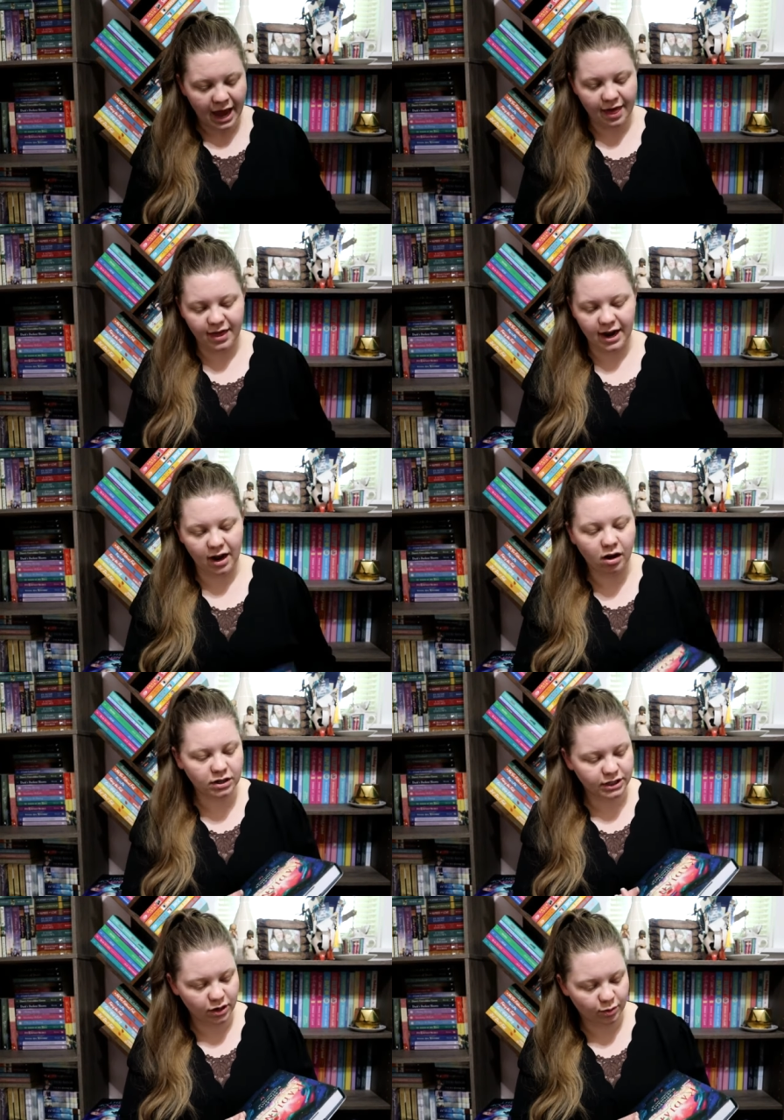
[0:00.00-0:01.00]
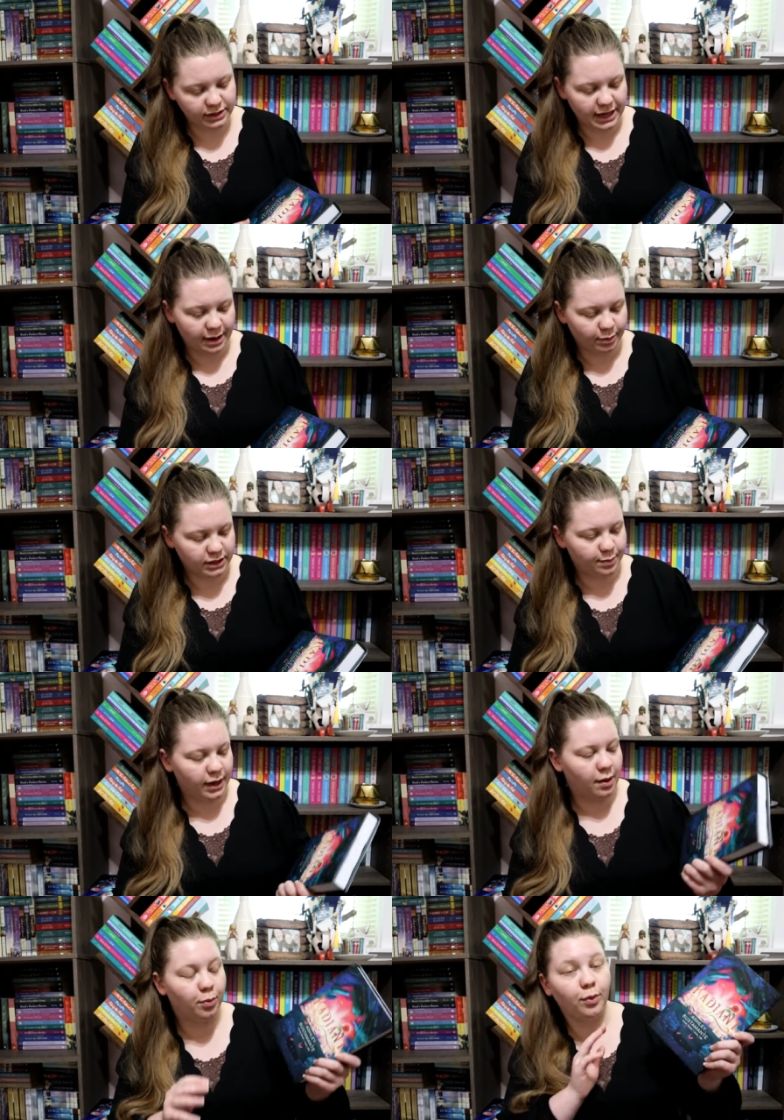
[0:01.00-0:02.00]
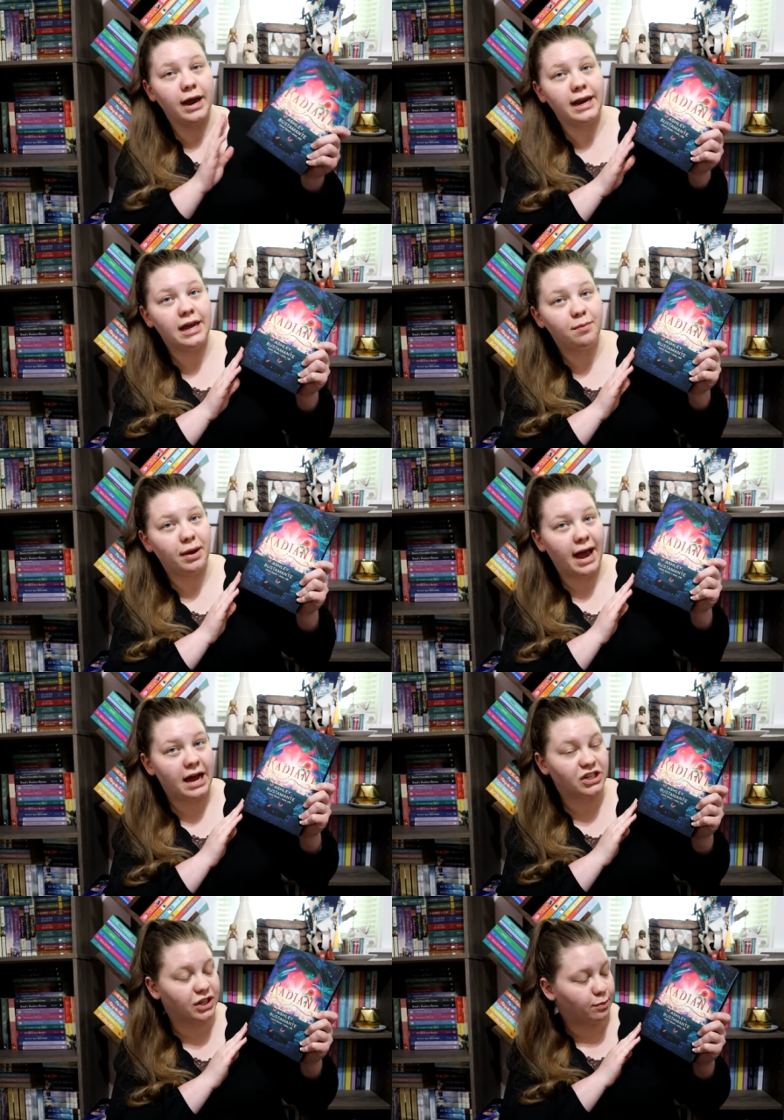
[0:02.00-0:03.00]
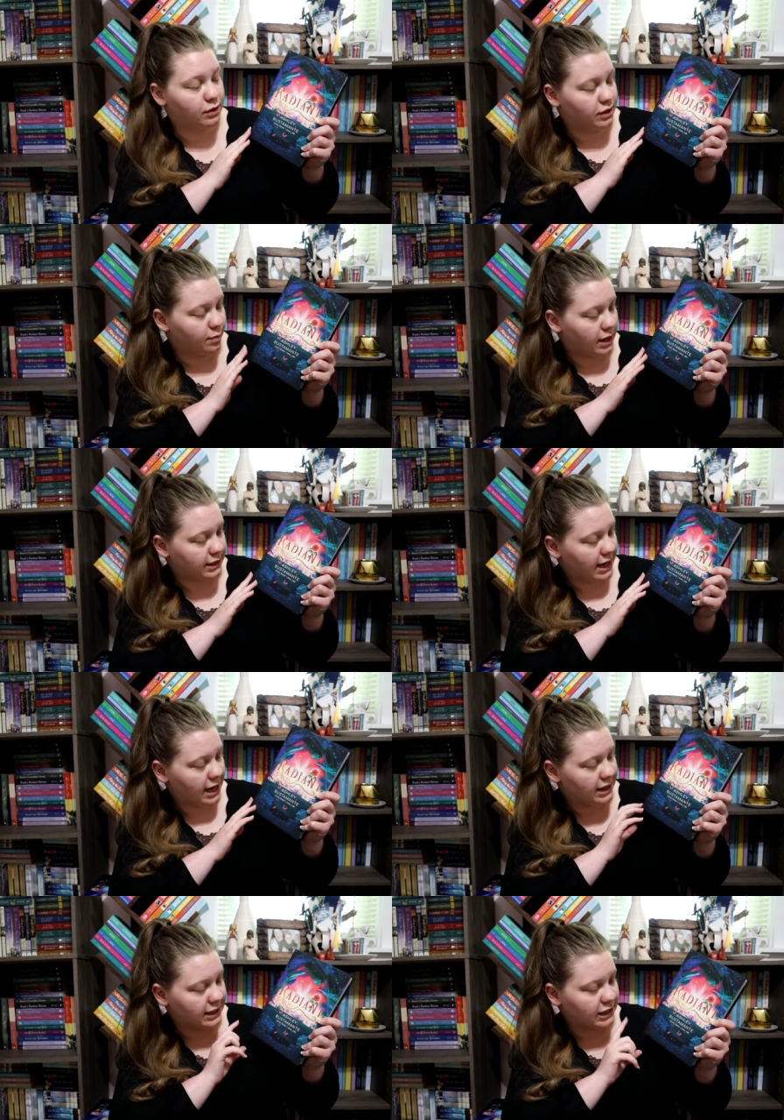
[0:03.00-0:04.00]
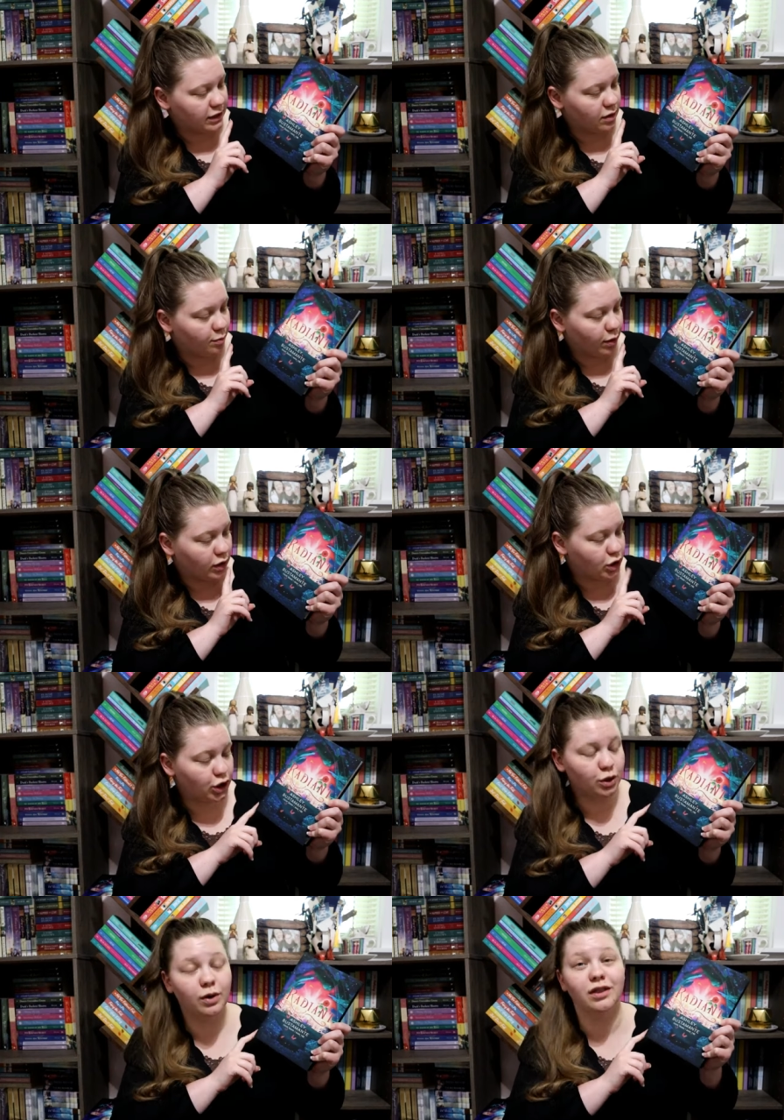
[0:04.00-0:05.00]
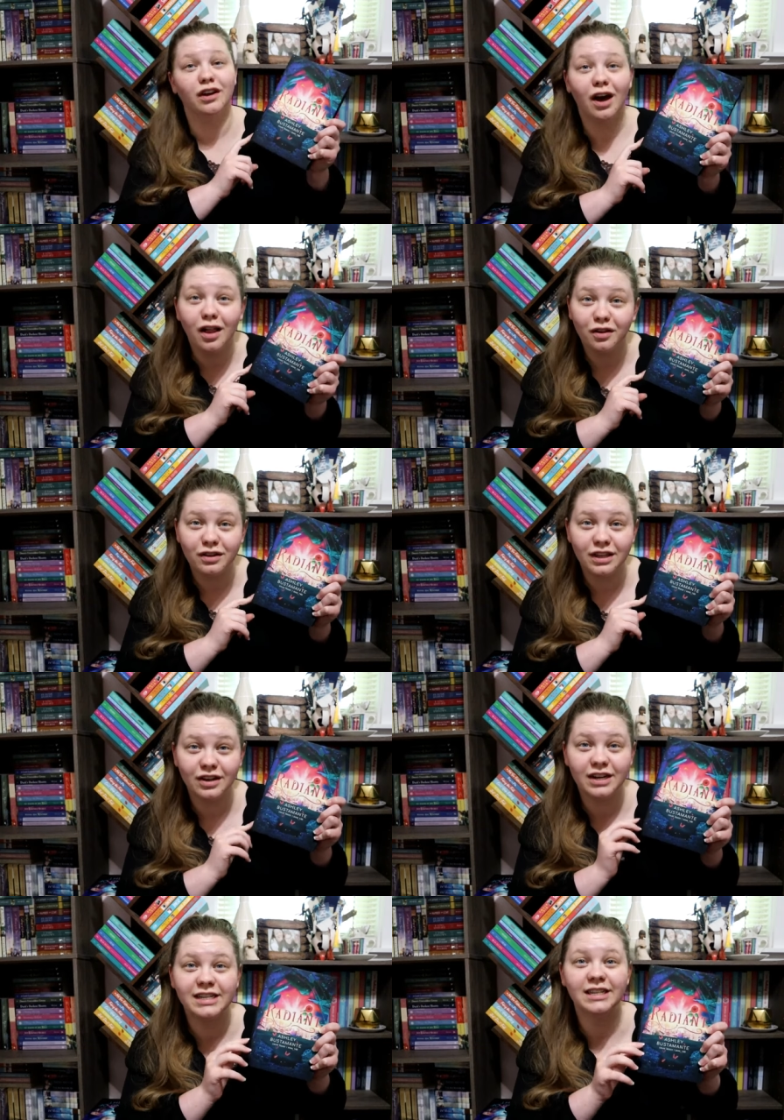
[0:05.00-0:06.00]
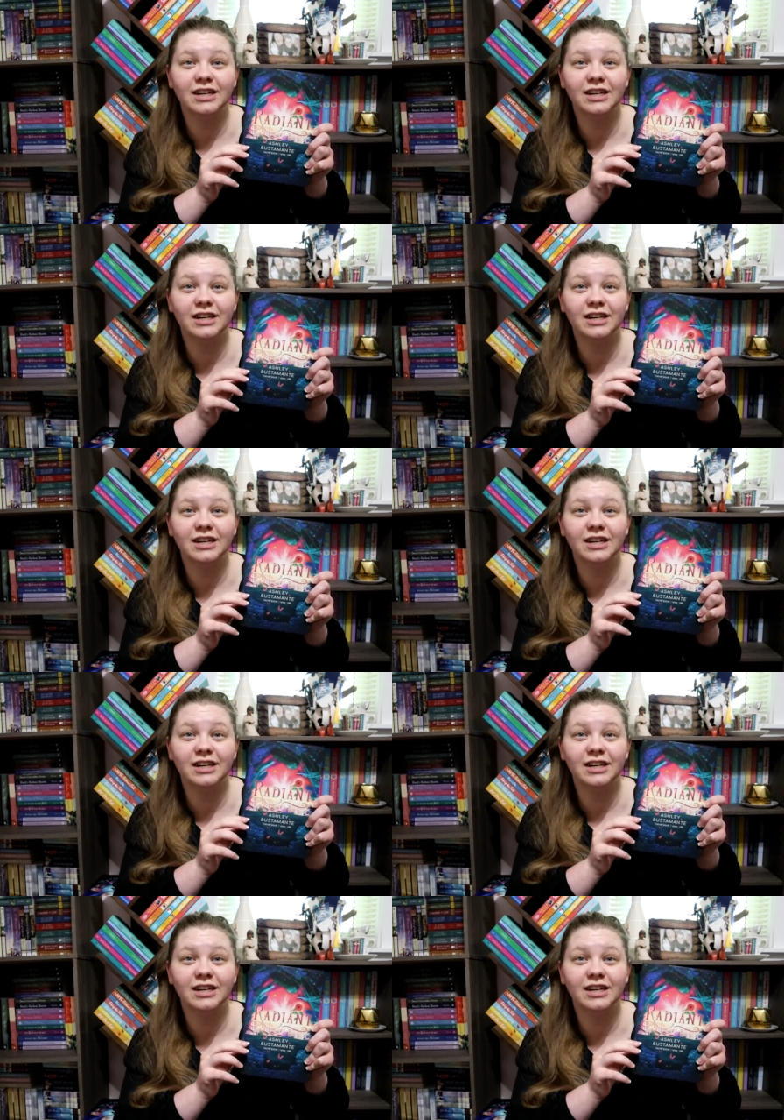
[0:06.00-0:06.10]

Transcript: And then I also was able to pick up Radiant by Ashley Bustamante, and this is book two in the Color Theory